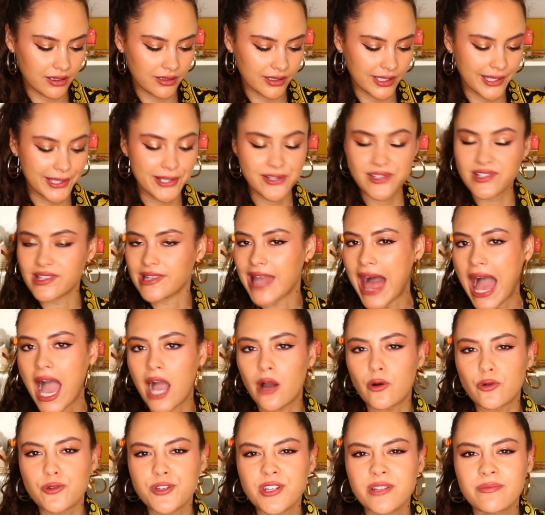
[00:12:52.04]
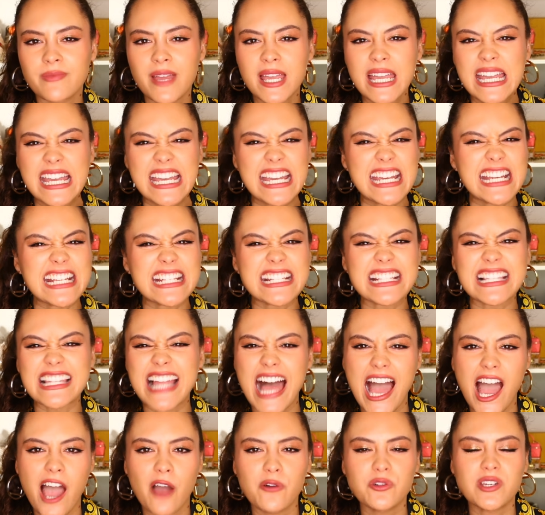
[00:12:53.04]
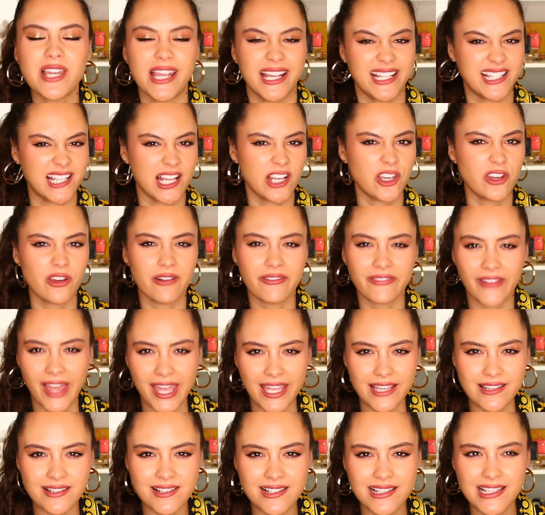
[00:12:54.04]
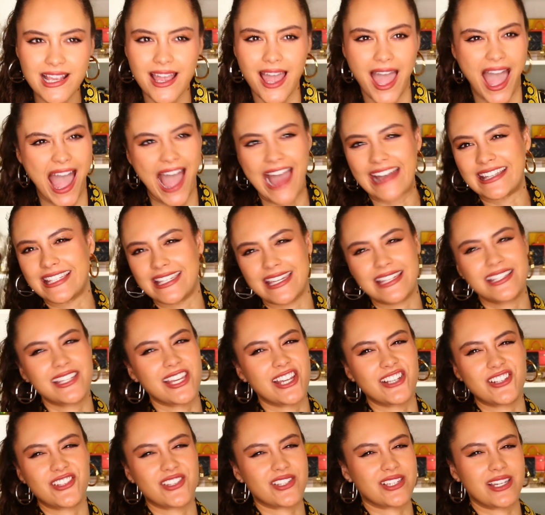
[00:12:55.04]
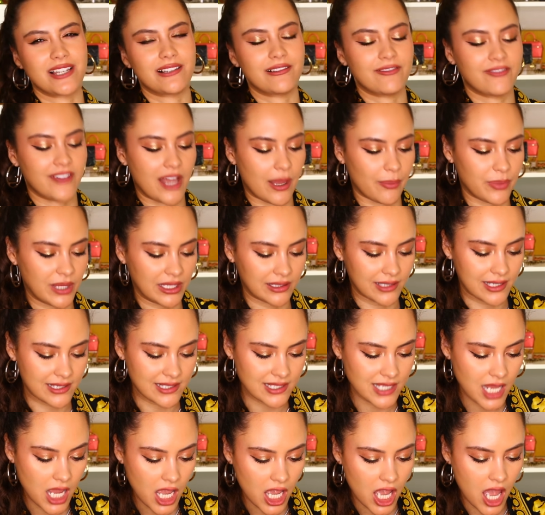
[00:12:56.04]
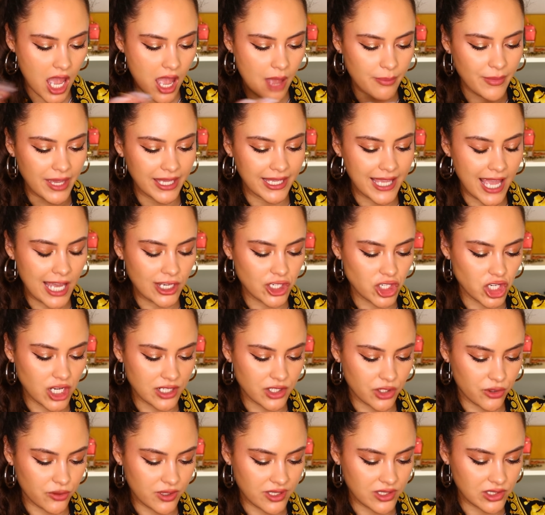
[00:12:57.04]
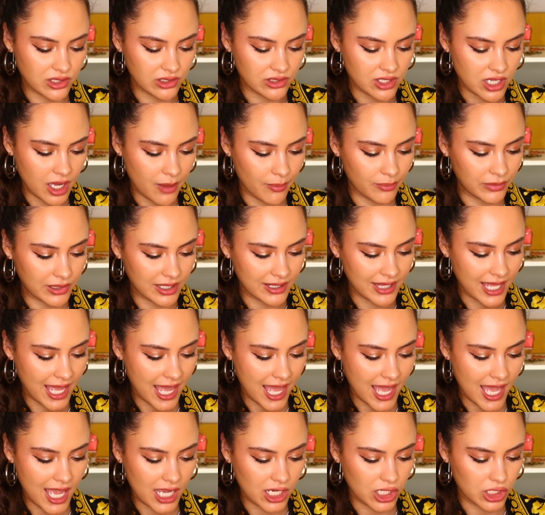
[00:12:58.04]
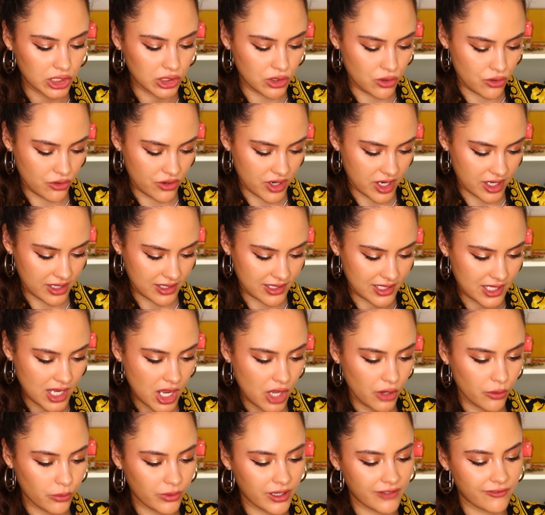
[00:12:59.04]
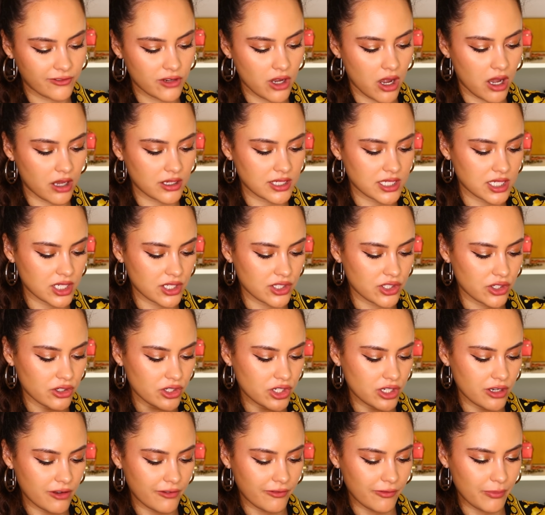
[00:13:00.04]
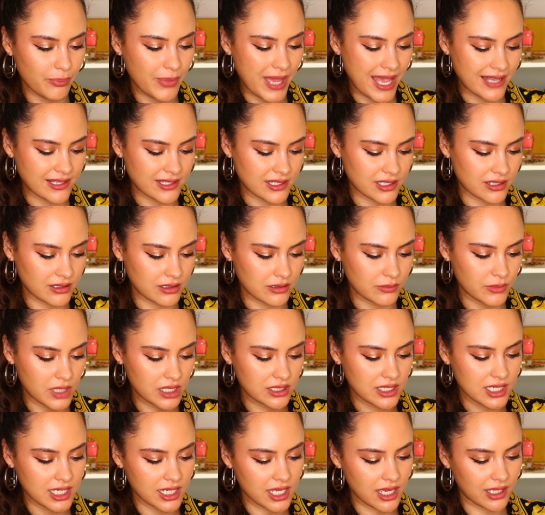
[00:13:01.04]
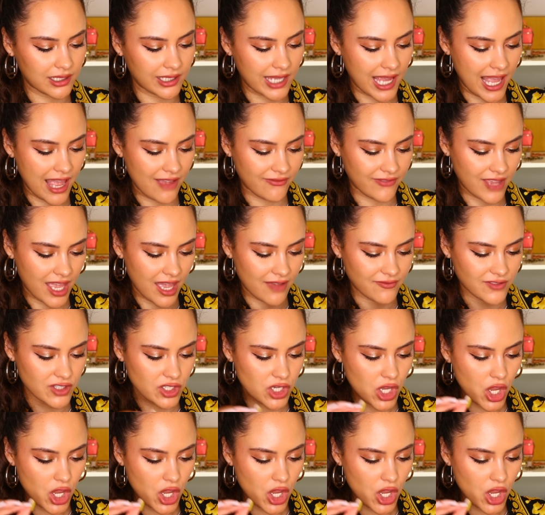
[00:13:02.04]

It's loud. It's loud, it's in your face, and it is still fabulous. Again, she has a crystal tumbler there, glorious. We've got sort of pastel, multicolour FFs.